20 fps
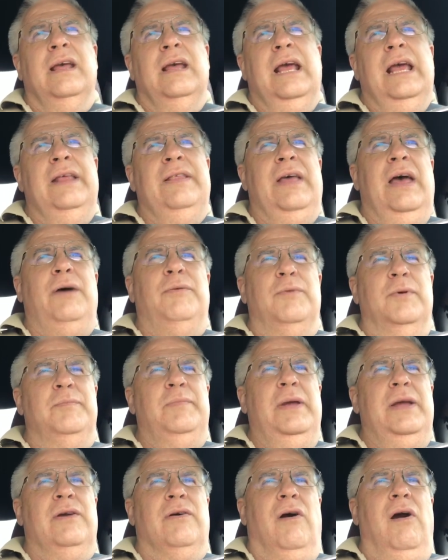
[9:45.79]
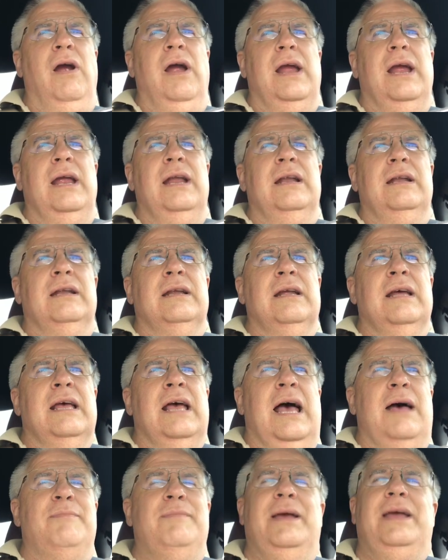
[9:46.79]
And that would be great.
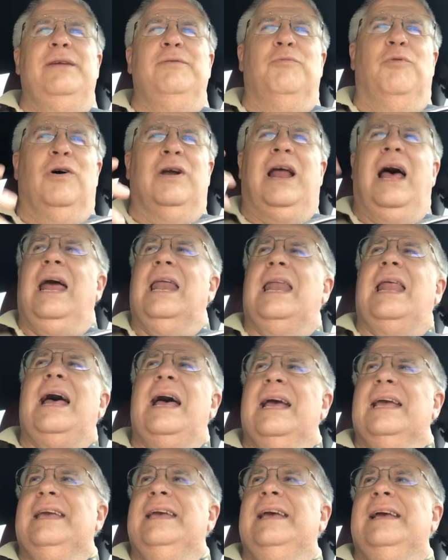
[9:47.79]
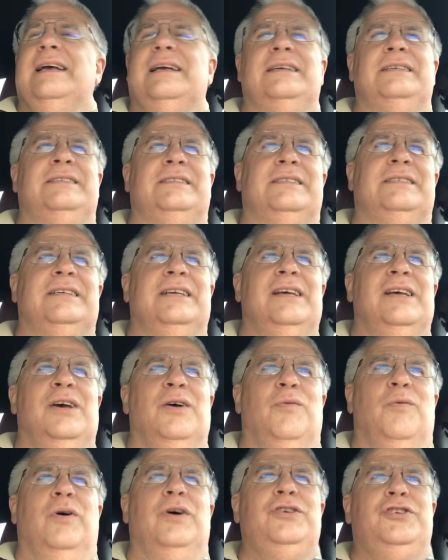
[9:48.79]
I mean, what I like is
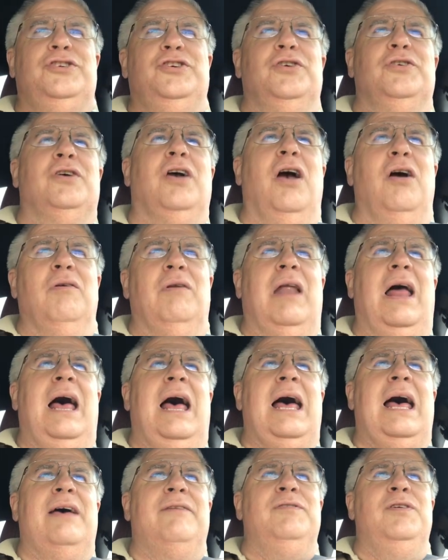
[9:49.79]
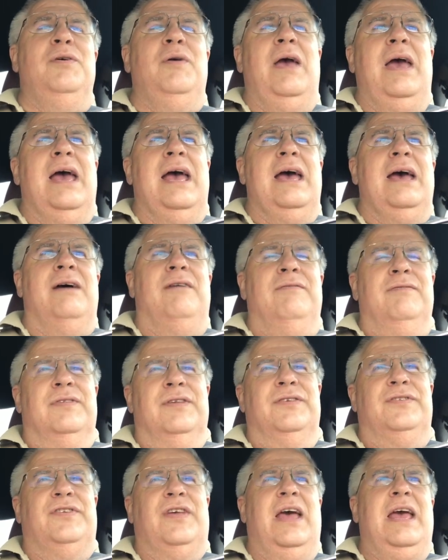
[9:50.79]
once you go live, you have
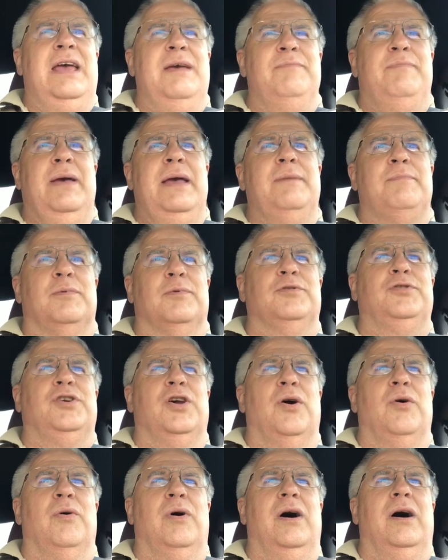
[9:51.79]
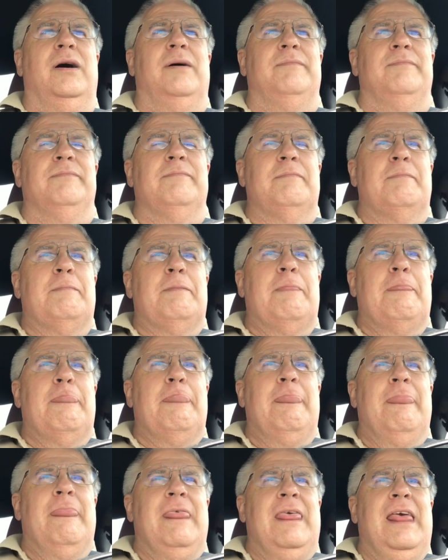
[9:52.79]
the same people show up.
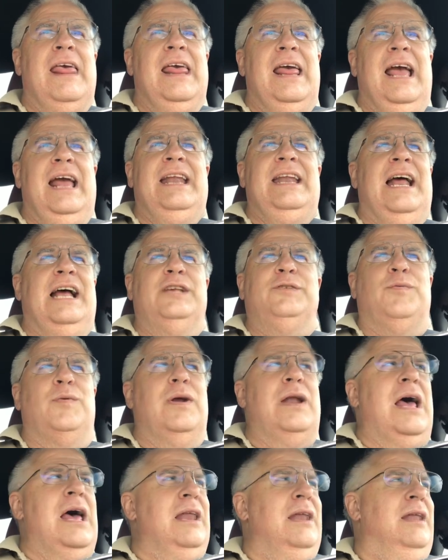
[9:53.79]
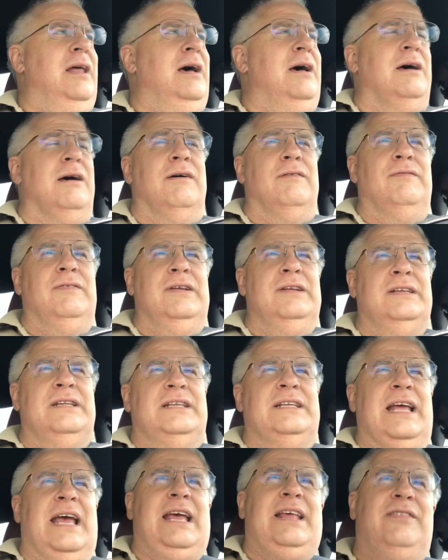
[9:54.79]
And that's what I love. And
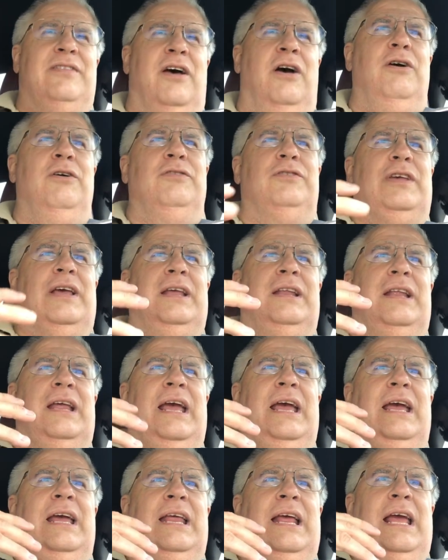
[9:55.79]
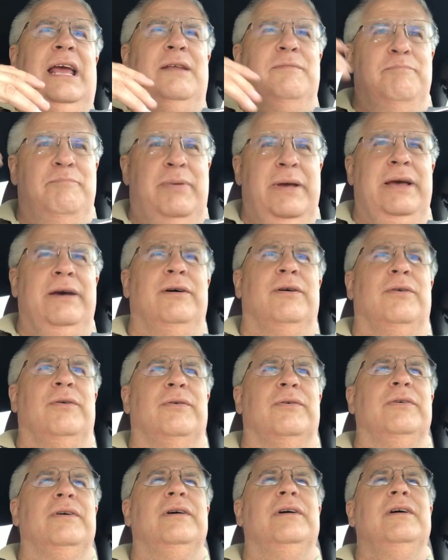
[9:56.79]
to take those and
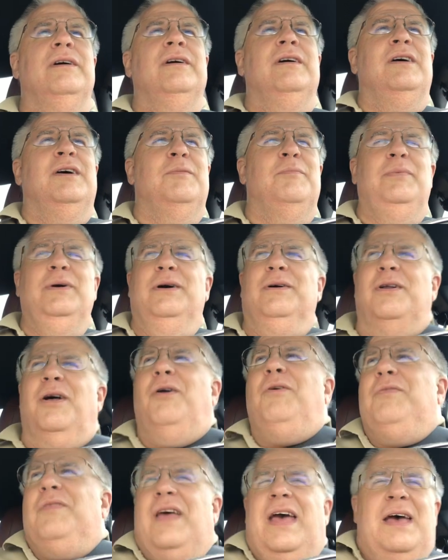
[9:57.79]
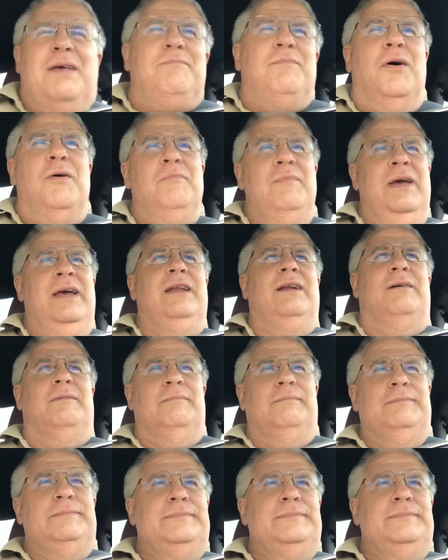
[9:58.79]
build on that momentum.